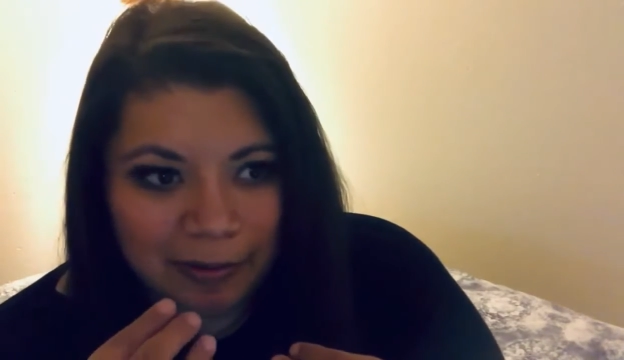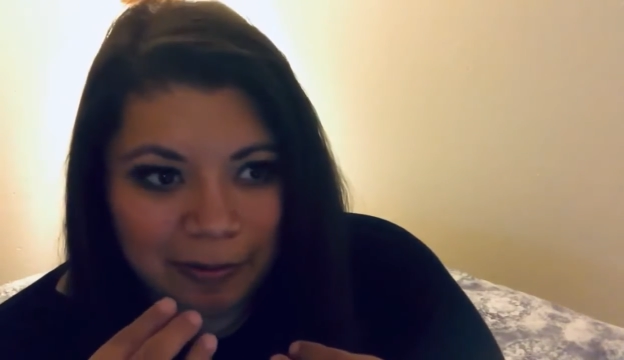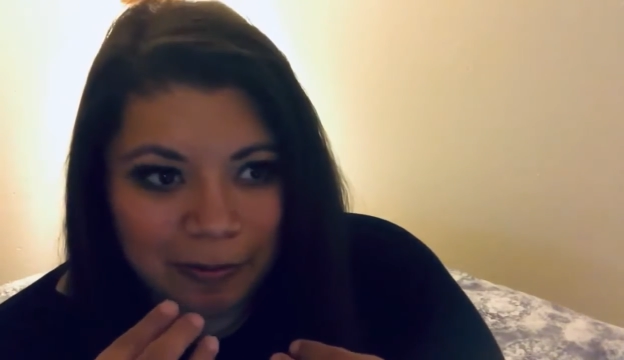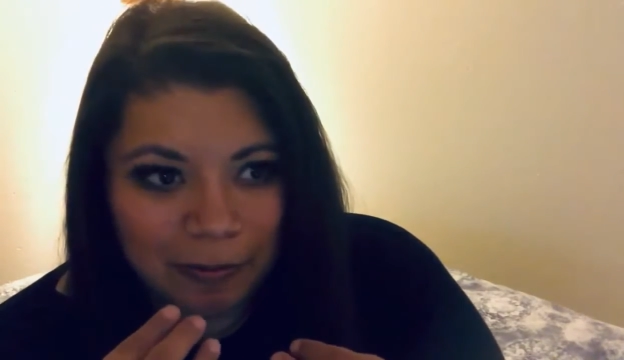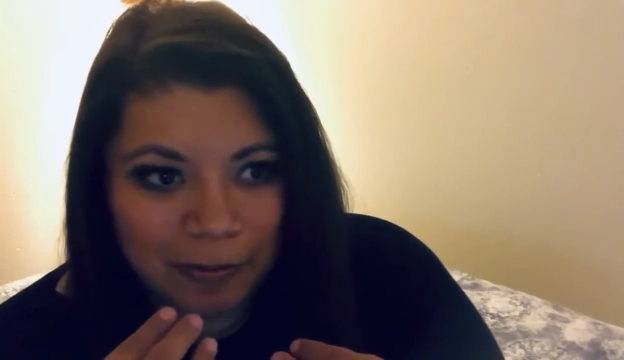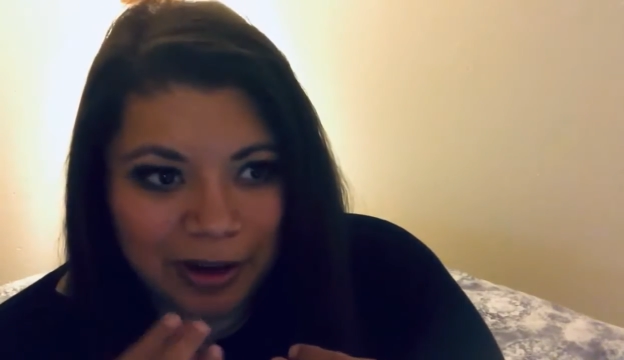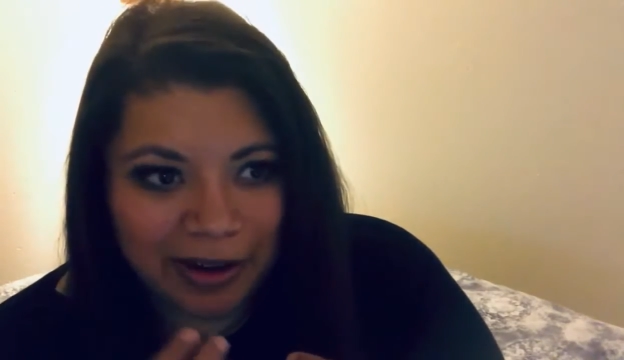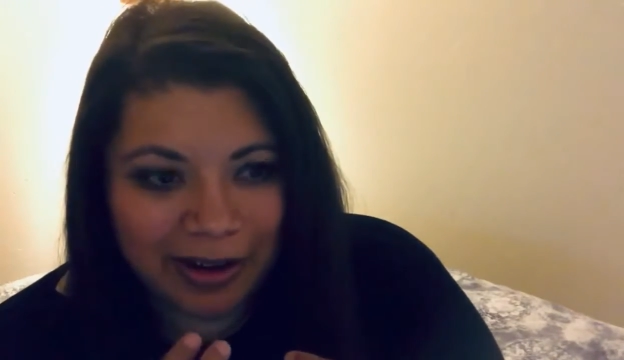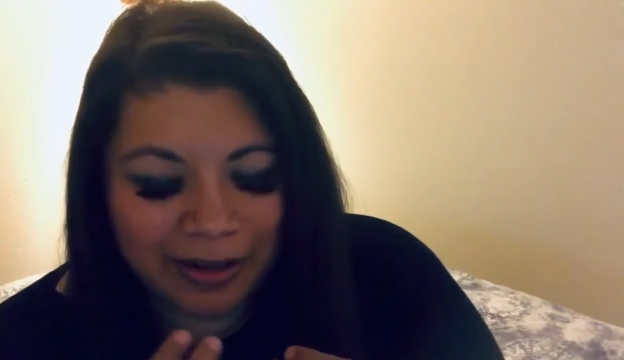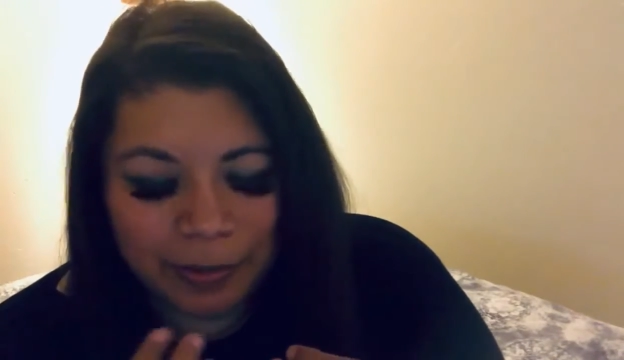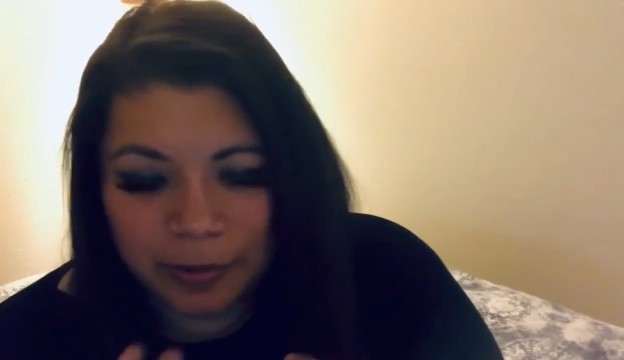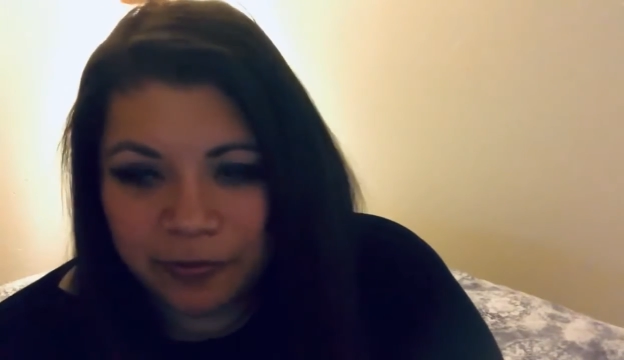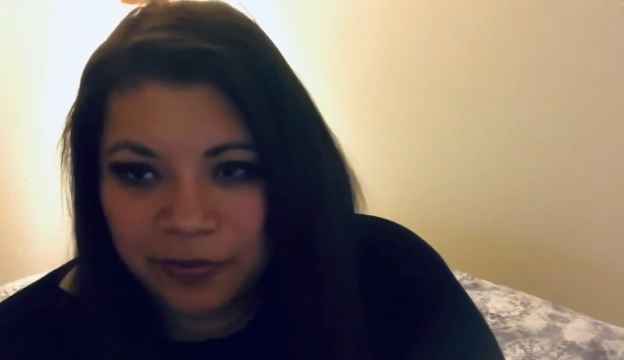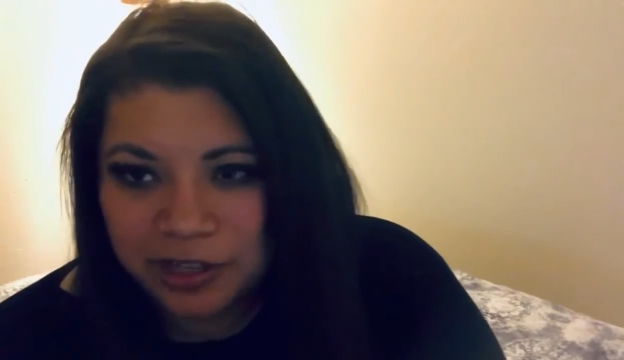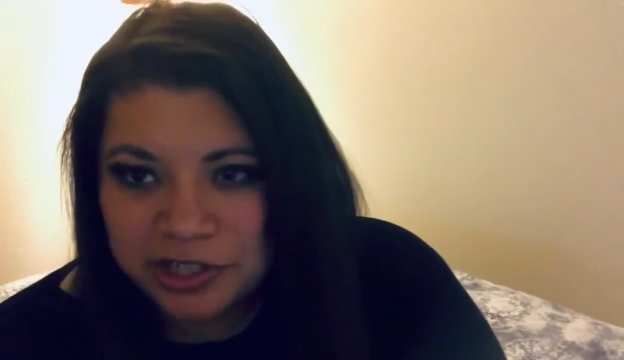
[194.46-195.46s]
wearing a
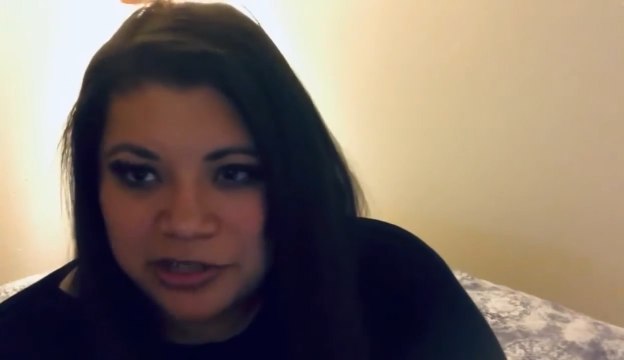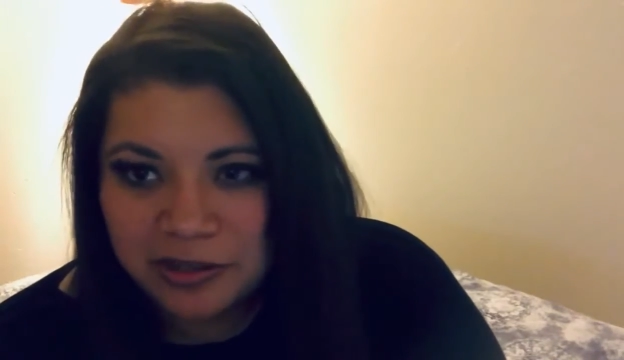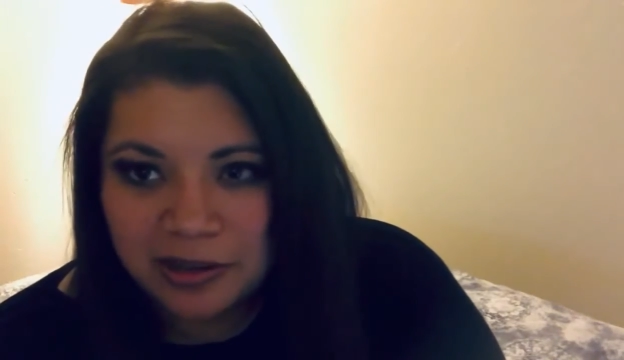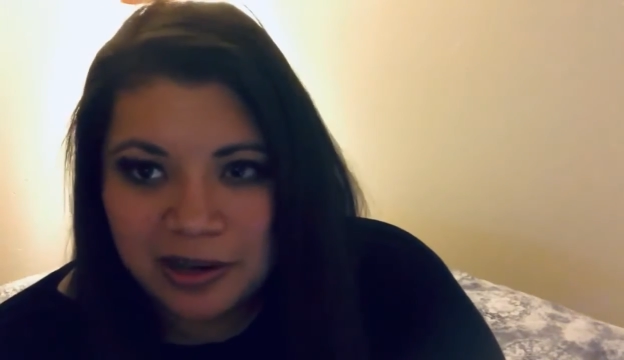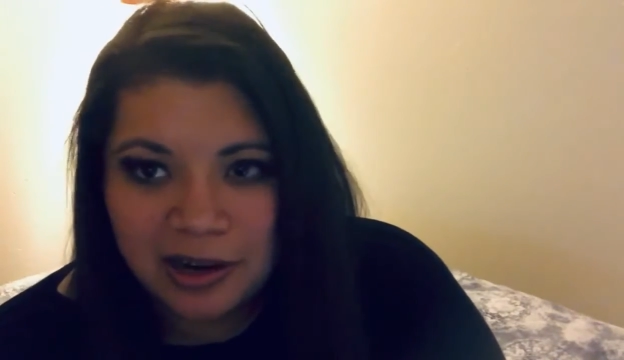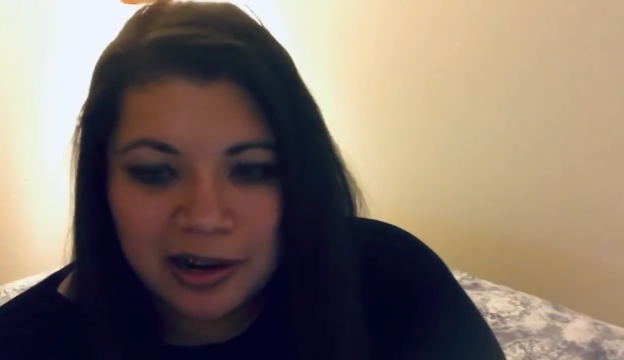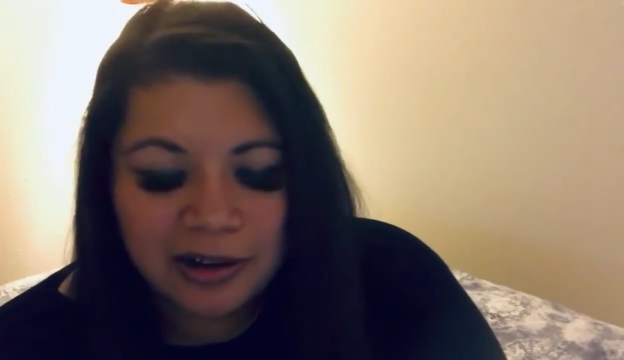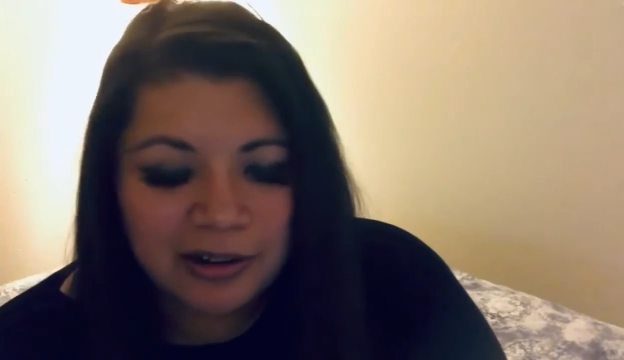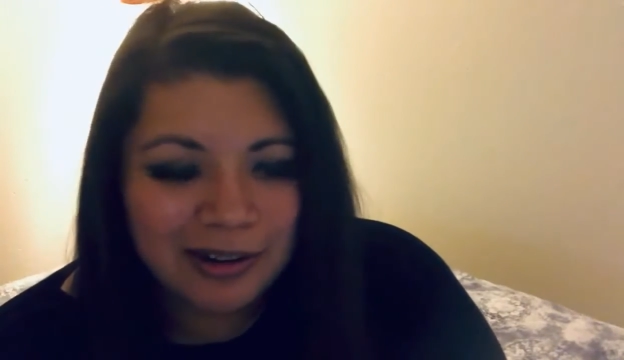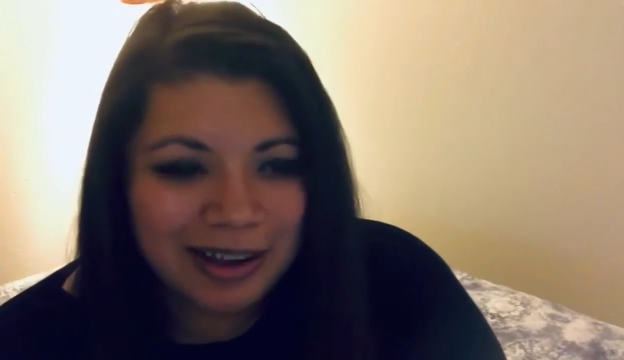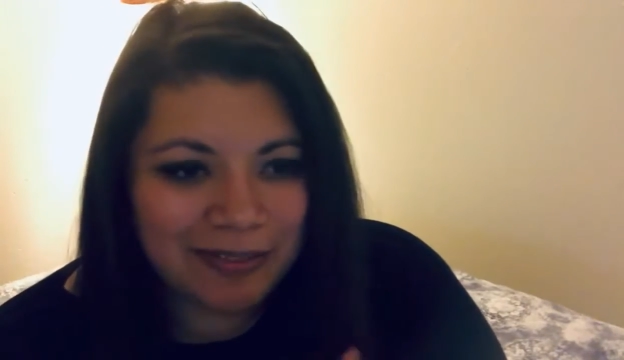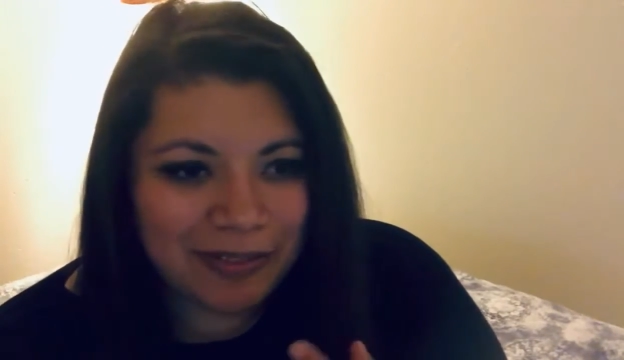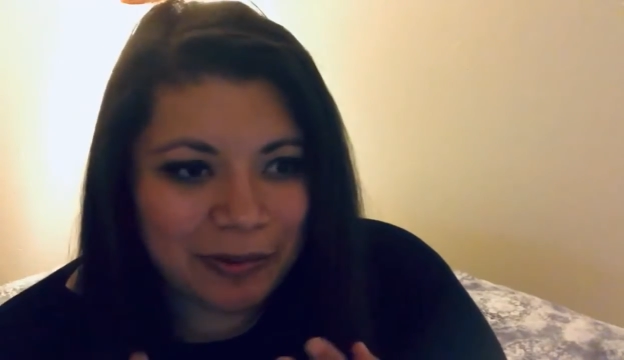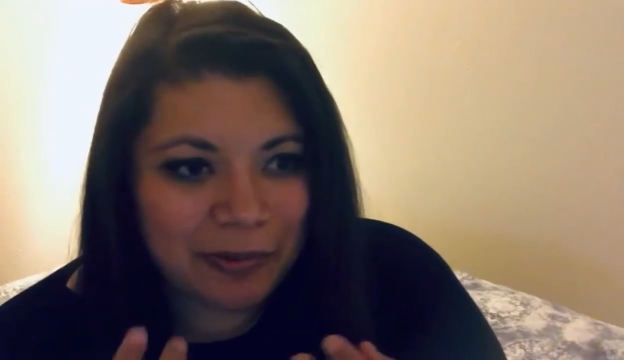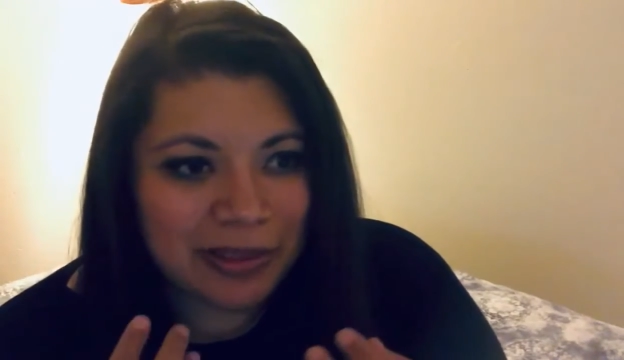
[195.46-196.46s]
professional guard or
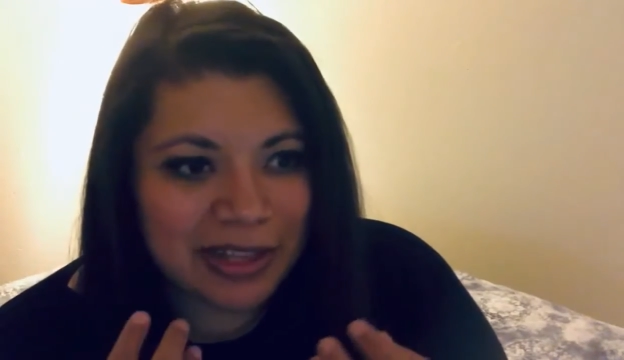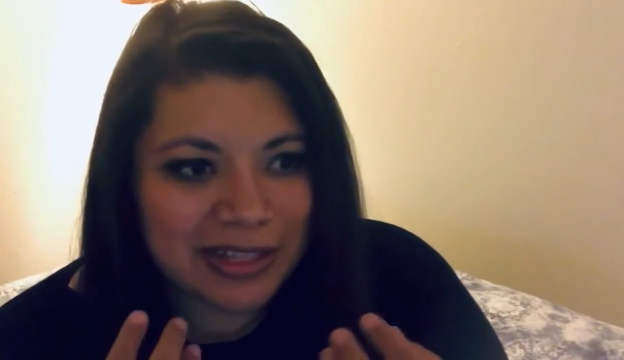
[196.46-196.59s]
having one